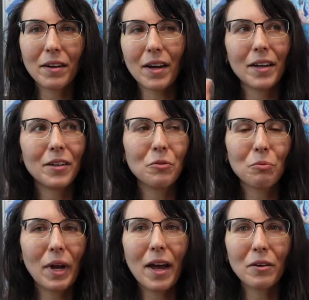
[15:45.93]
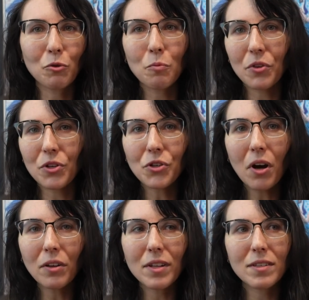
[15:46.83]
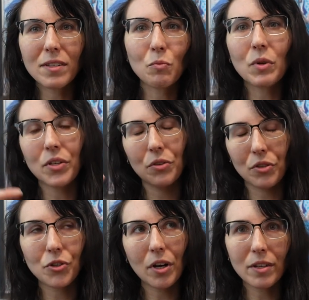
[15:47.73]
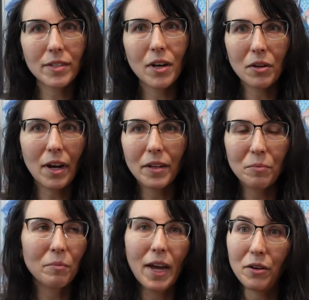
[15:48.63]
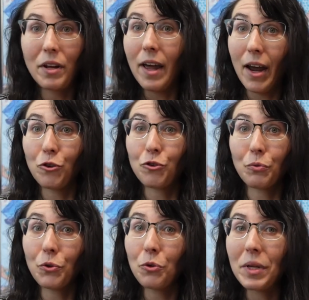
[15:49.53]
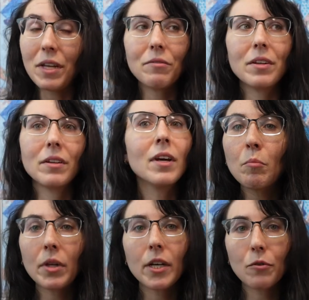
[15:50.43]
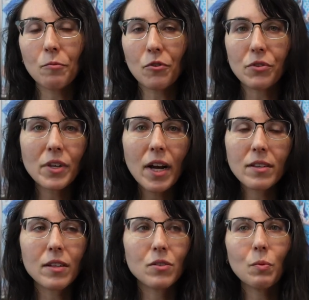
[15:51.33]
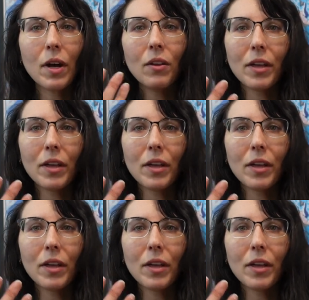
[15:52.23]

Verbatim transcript: I had room for the chocolates and then once I took the chocolates out, I had extra room even, plenty room for snacks as well.